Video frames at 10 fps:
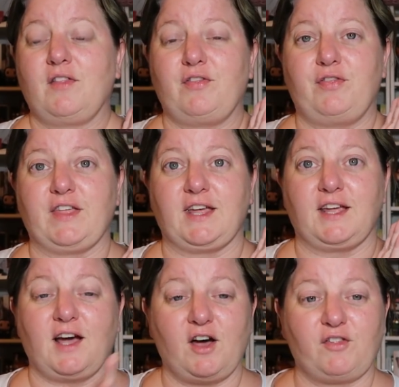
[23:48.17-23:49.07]

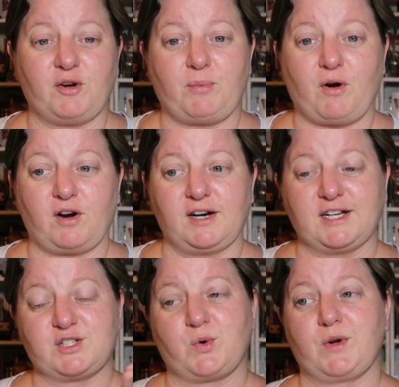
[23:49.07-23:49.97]
the other part
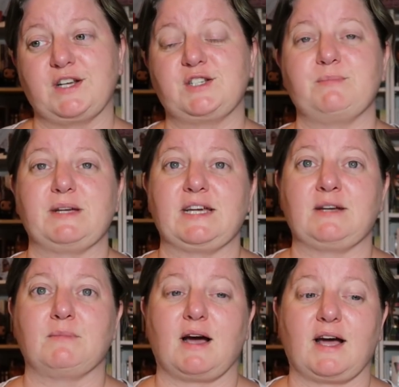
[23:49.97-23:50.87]
is going to
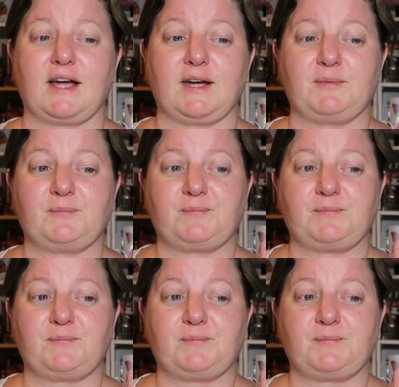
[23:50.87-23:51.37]
be my